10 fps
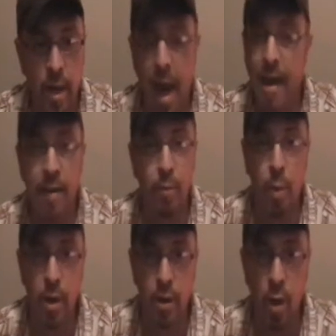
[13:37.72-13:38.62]
I never
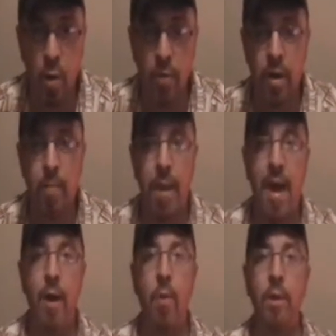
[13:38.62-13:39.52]
want to go there.
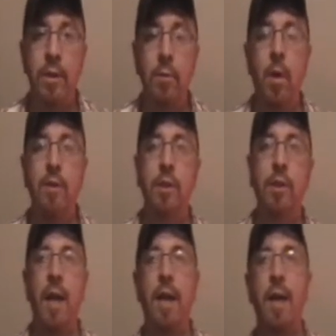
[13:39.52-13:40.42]
Matt always wants to
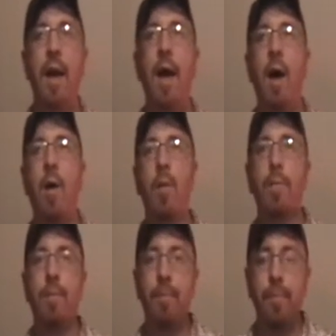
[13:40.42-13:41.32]
check it out,
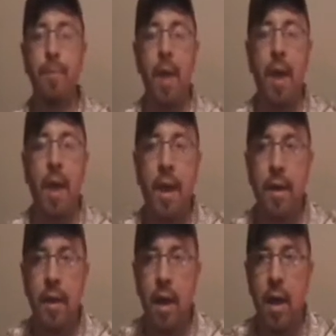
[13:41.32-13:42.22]

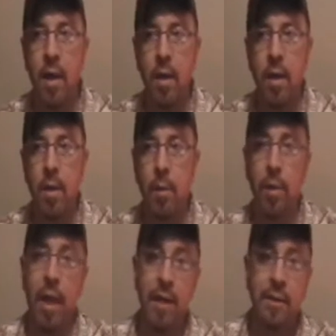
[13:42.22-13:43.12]
and we're
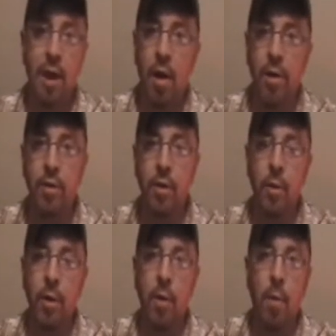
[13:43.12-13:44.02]
like, sorry
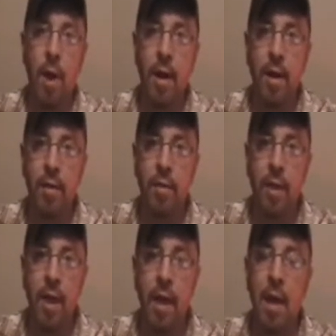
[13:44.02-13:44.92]
dude, we don't want
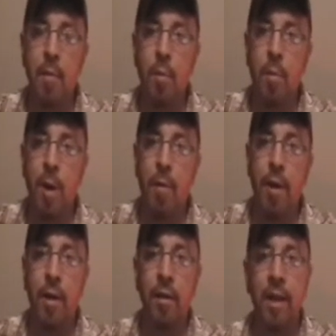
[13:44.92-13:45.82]
anything, and we're about
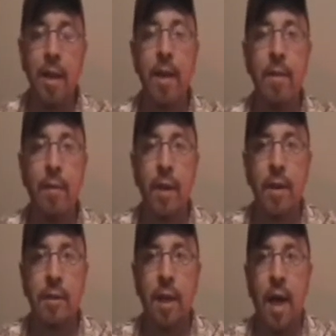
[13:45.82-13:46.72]
ready to leave, and
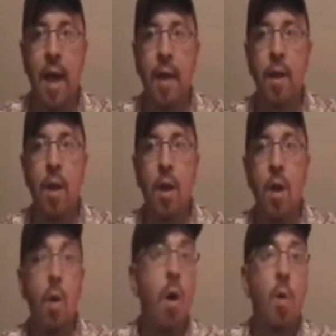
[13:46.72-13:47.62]
he's like,
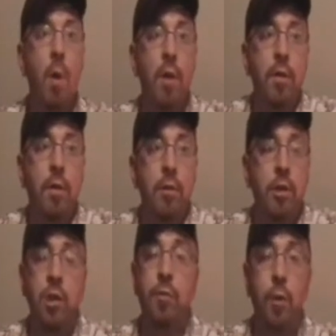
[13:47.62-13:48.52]
well,
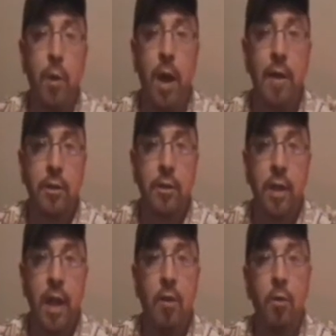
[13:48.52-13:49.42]
just for you guys
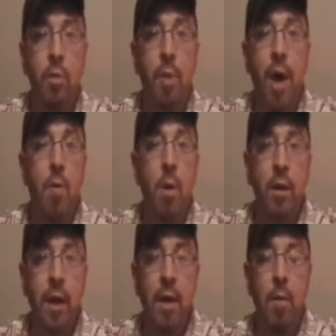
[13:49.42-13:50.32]
today, I'll do buy
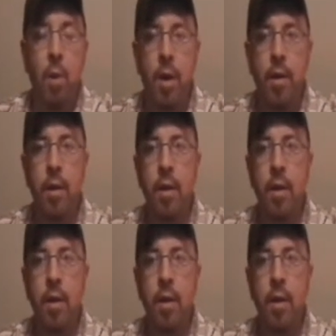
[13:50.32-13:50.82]
one, get one.